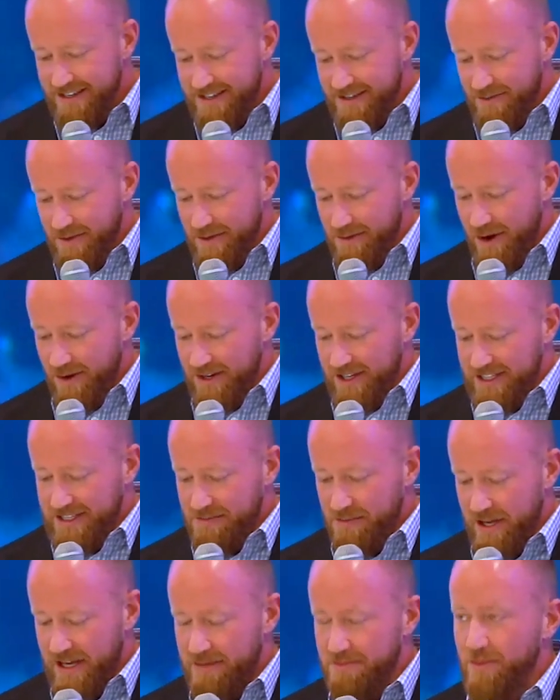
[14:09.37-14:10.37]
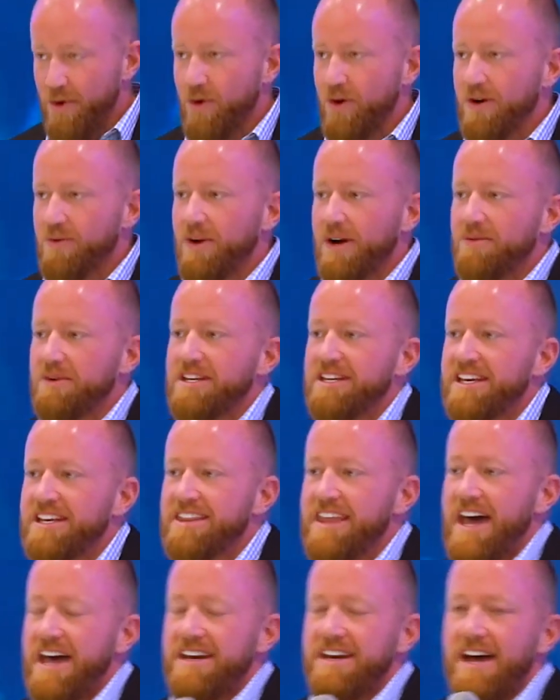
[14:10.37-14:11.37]
We won't explain more what we did
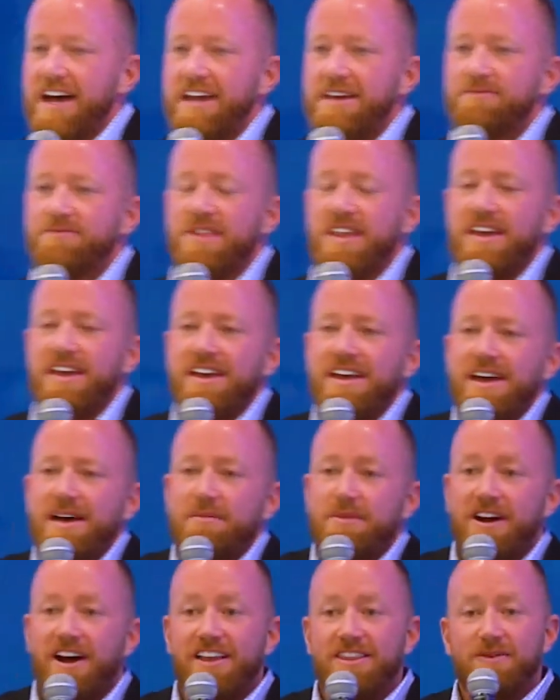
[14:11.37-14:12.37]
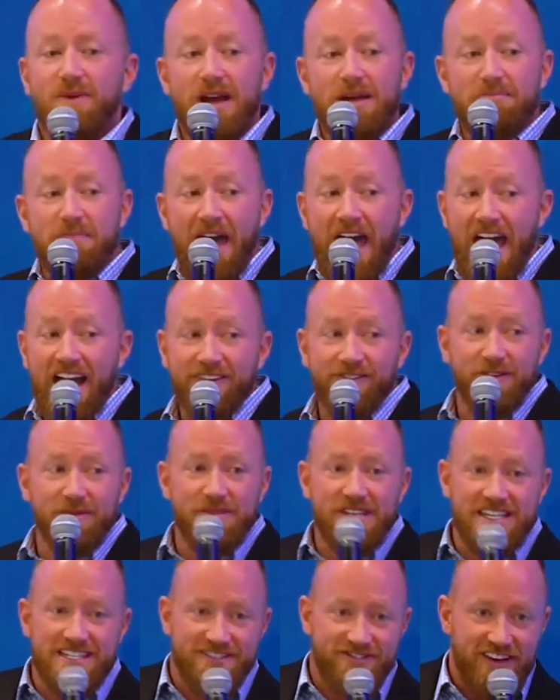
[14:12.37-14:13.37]
that night. But on the way back from
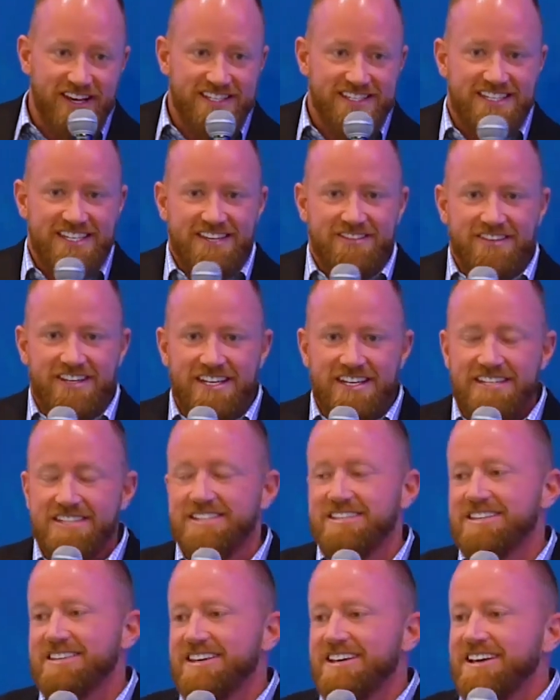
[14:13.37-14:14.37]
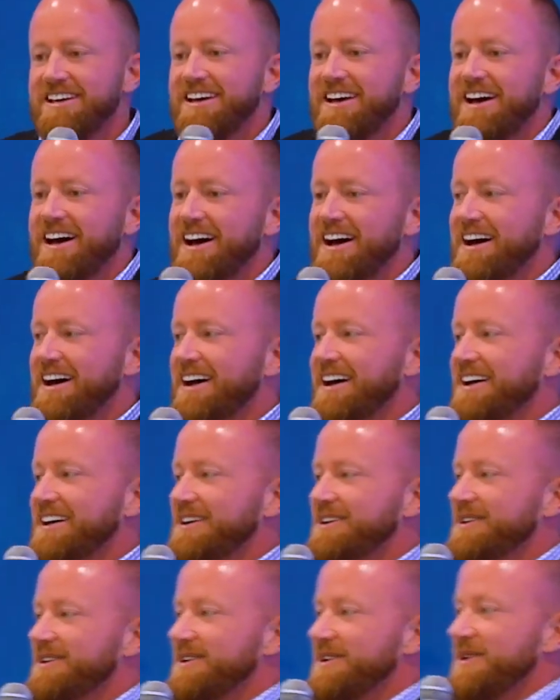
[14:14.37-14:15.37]
these festivities,
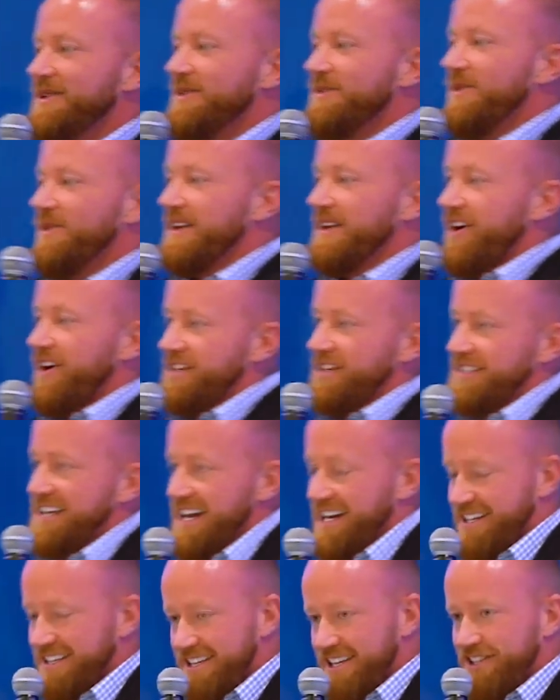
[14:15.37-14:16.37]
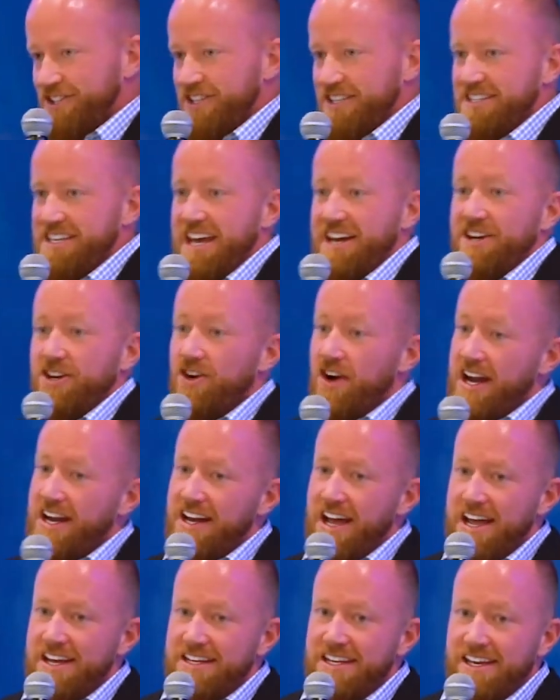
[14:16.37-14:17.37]
one of our technicians had a great
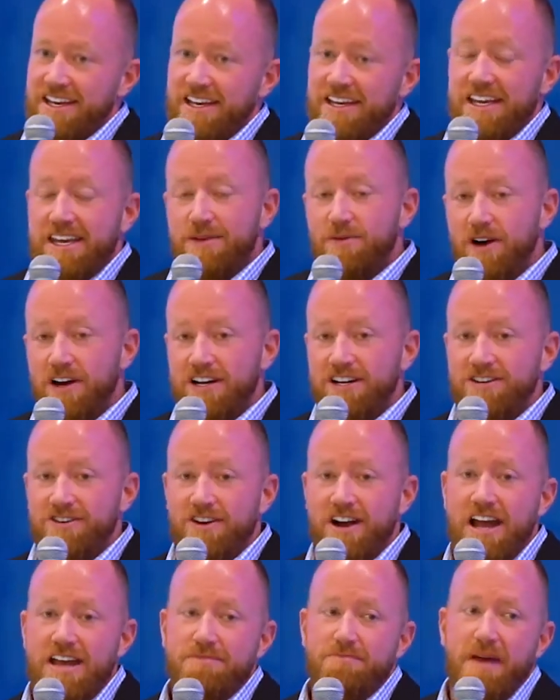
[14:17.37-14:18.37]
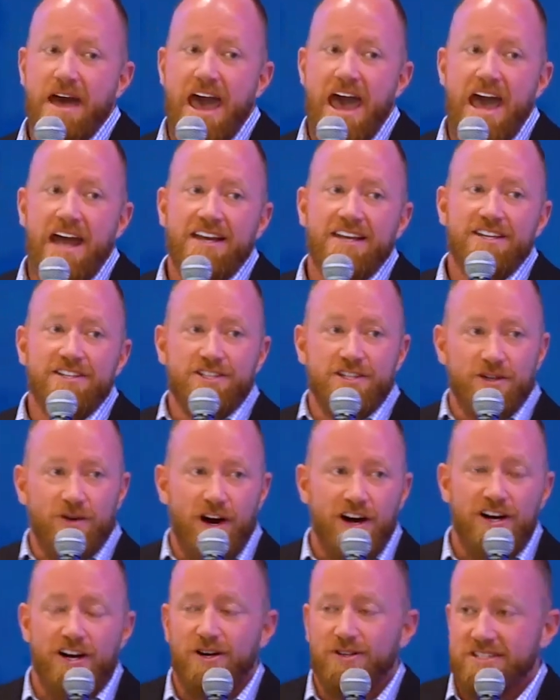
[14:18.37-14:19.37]
idea. He wanted to ride back to
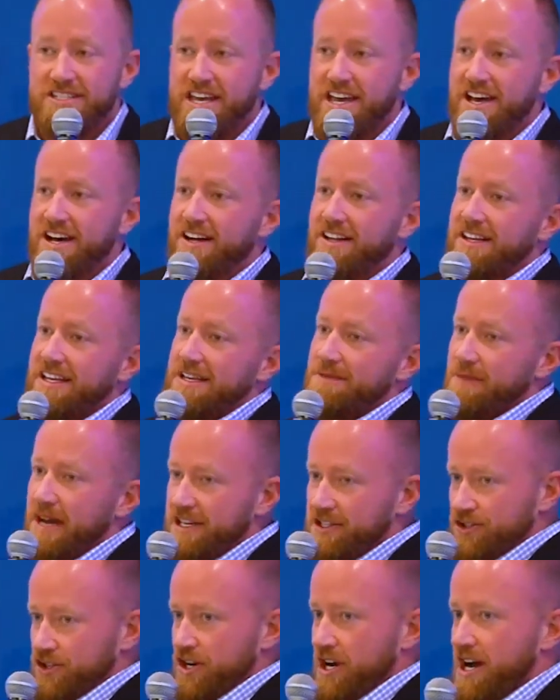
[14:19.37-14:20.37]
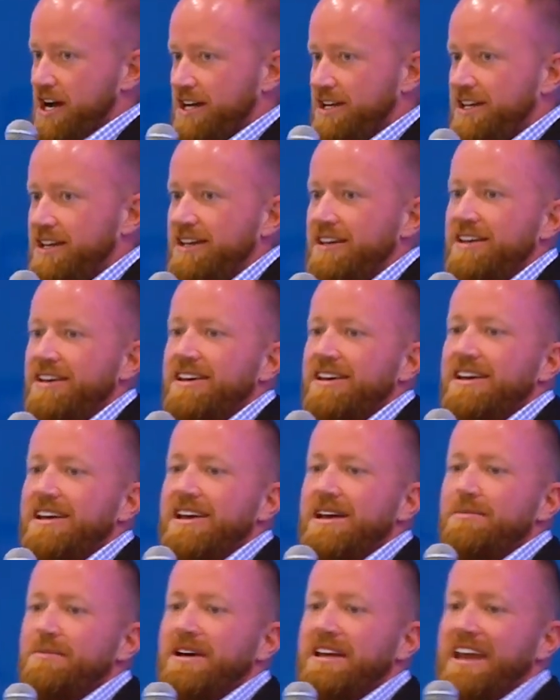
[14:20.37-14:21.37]
our hotel in my truck,
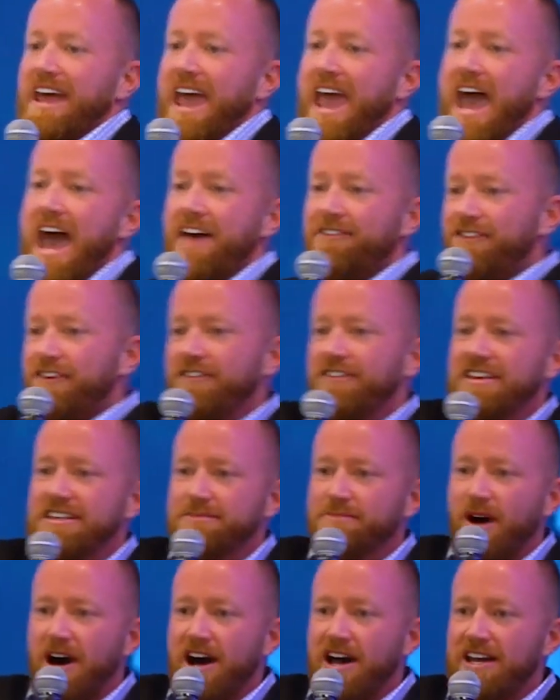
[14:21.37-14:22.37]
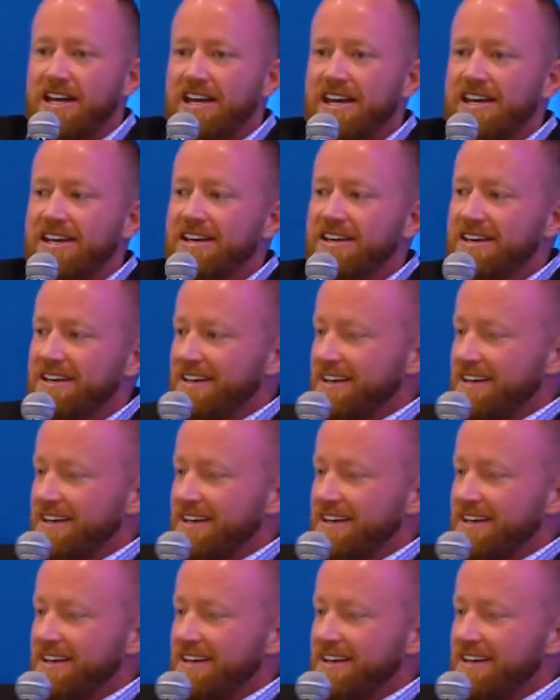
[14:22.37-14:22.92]
but half of his body